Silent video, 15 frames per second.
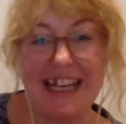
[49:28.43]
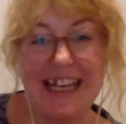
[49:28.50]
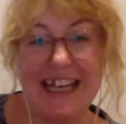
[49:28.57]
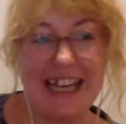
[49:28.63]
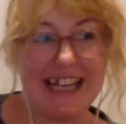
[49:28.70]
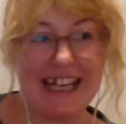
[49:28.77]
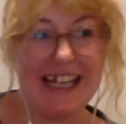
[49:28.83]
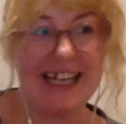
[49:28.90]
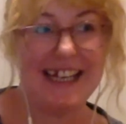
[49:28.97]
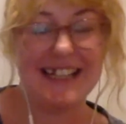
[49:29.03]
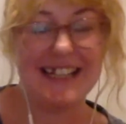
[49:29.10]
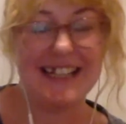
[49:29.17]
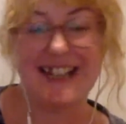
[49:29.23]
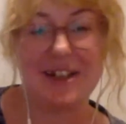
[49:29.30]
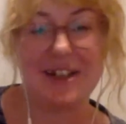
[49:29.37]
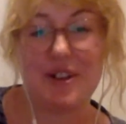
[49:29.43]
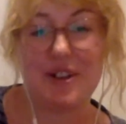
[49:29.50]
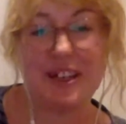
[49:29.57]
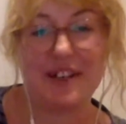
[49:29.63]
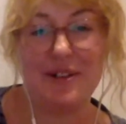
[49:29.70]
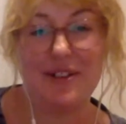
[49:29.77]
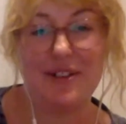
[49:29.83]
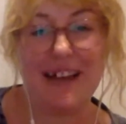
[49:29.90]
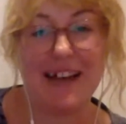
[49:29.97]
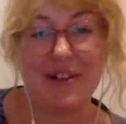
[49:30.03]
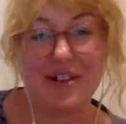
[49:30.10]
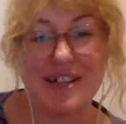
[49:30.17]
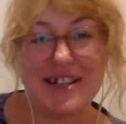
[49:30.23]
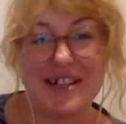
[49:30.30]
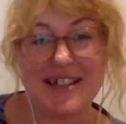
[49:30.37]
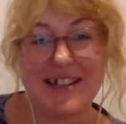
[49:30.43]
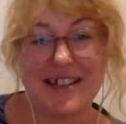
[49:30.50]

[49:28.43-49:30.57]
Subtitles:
and it's like learning a new language.